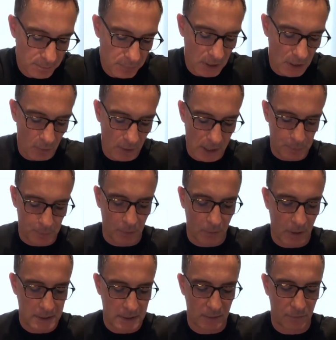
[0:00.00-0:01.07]
careers
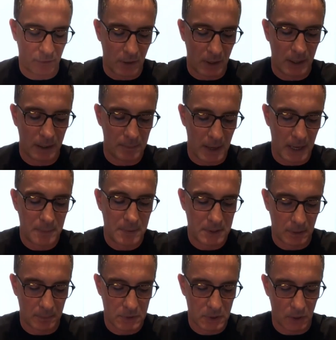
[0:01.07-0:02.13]
progress differently, and maybe
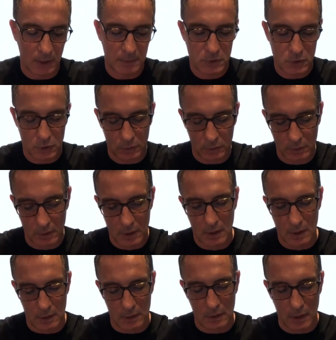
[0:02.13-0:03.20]
sometimes you'll,
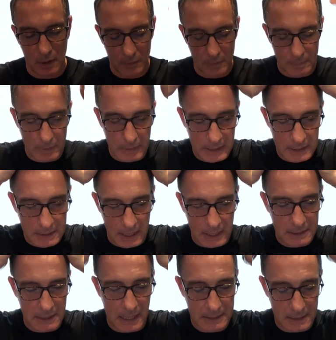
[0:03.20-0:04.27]
you know, these
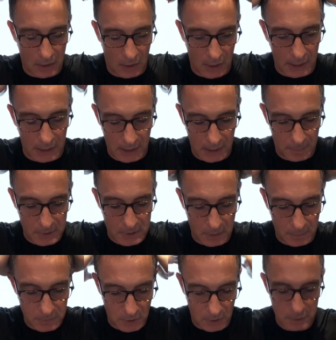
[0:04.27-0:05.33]
days less likely, but
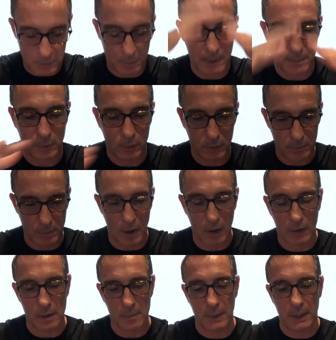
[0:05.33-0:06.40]
sometimes people are
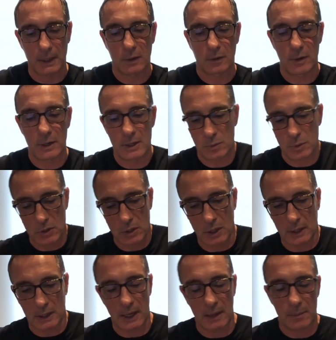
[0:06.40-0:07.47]
going to be in careers which are going
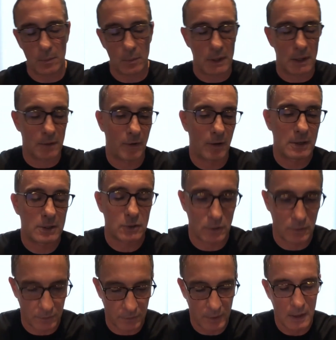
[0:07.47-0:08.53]
to keep them within a very sort
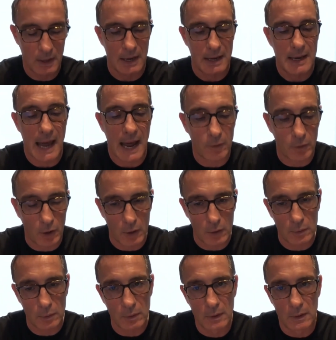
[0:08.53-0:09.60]
of narrow.